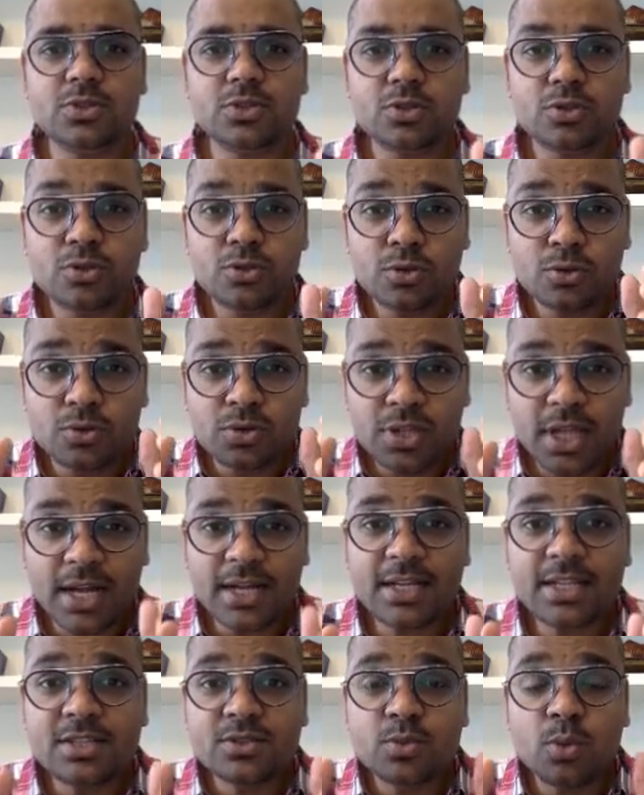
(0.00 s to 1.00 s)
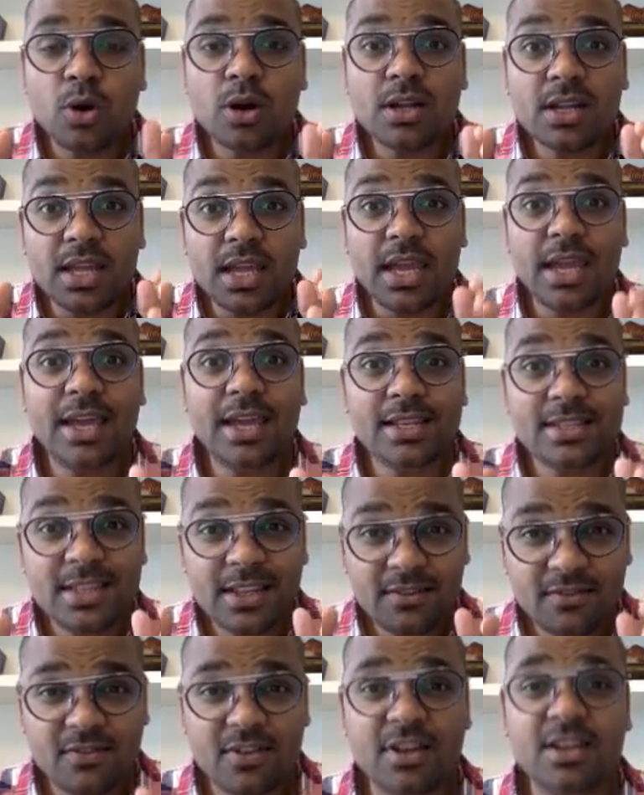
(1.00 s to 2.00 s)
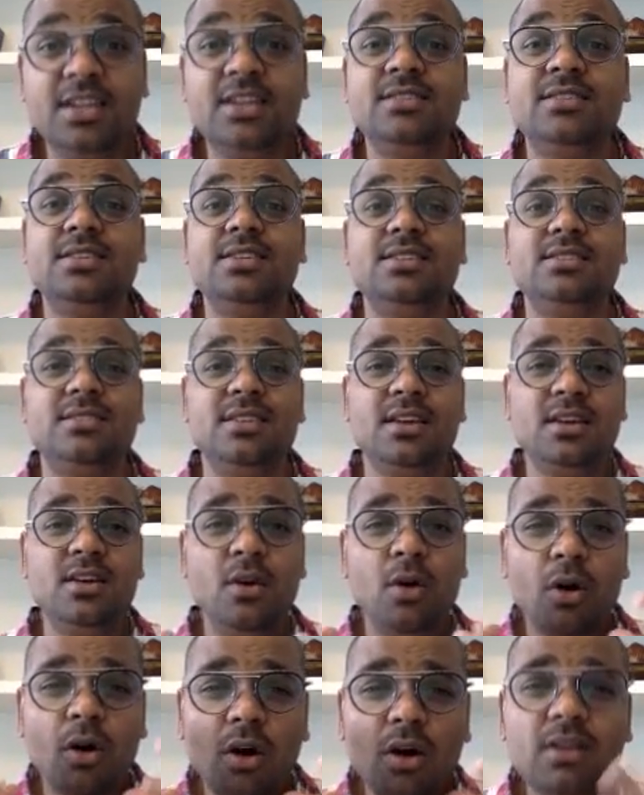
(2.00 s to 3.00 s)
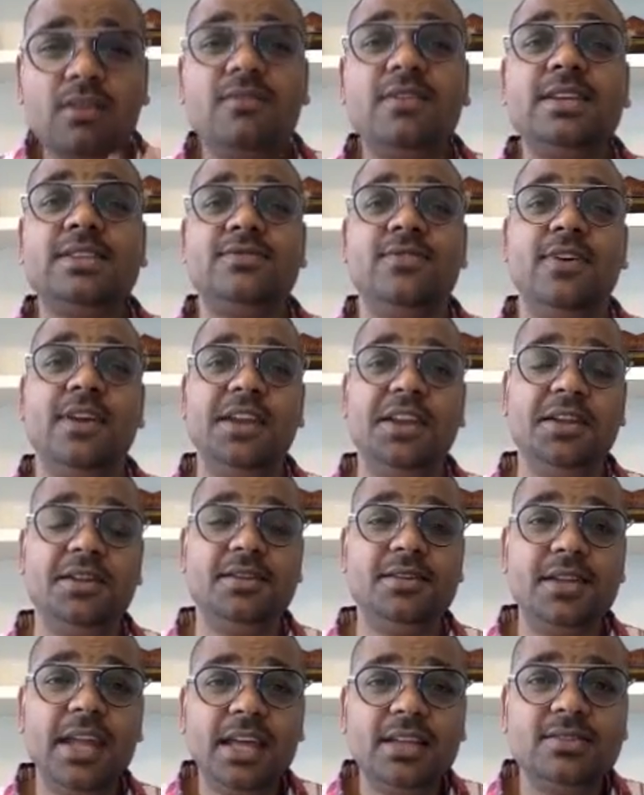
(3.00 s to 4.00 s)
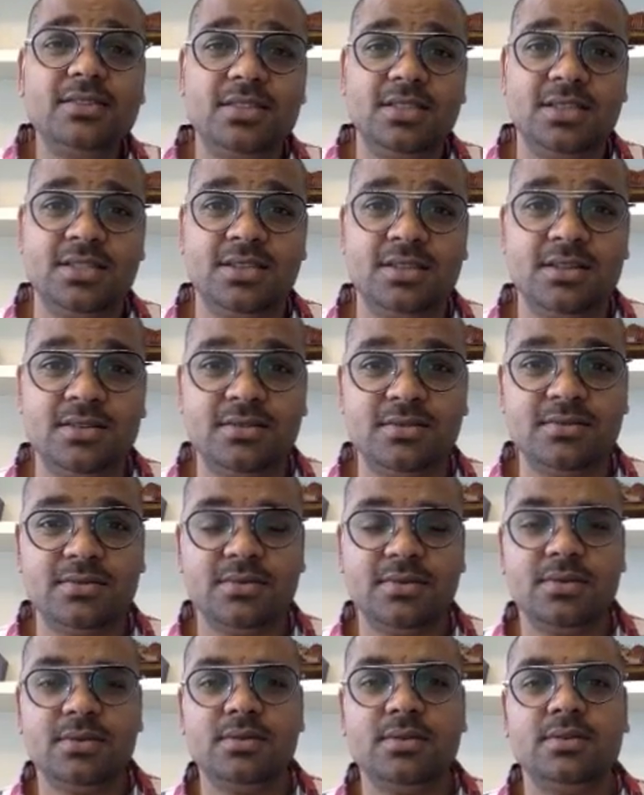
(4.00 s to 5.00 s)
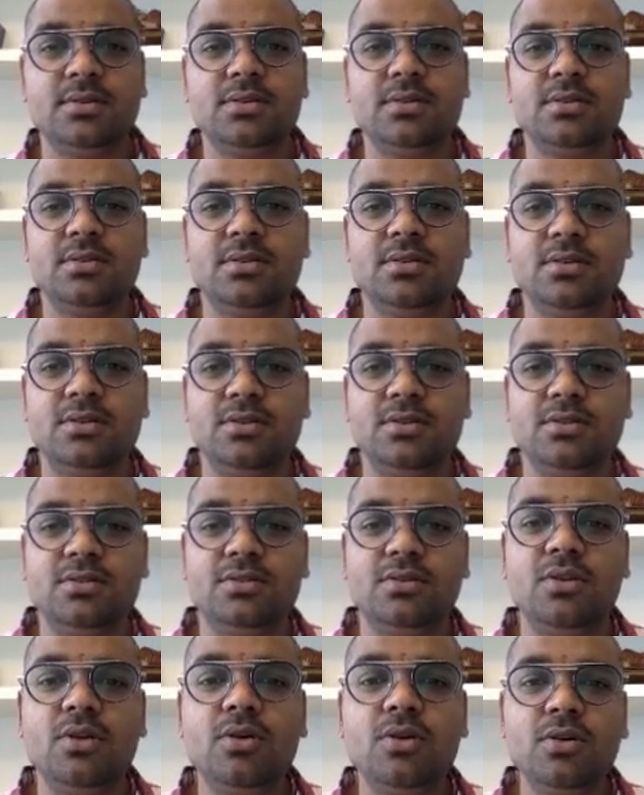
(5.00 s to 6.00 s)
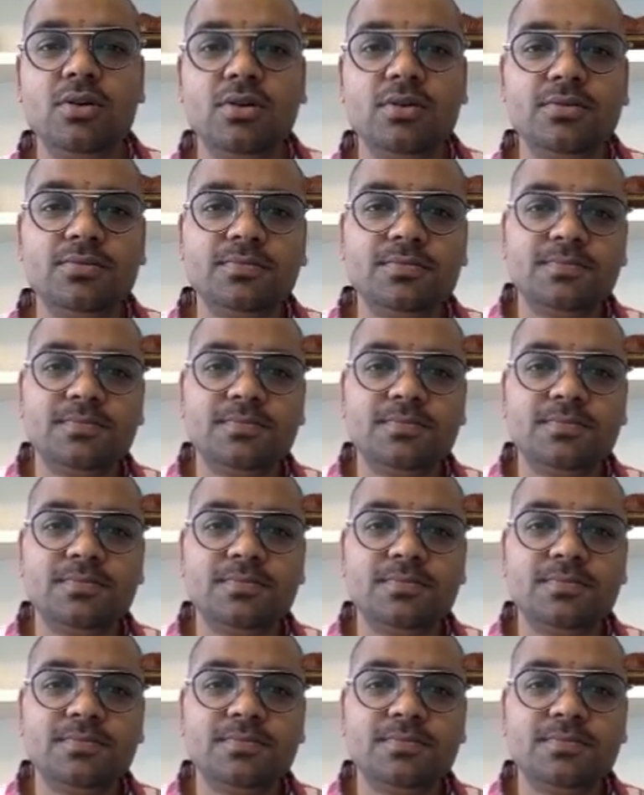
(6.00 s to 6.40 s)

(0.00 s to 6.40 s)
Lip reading: So that is what cares and worries is. Always worried, tensed. No?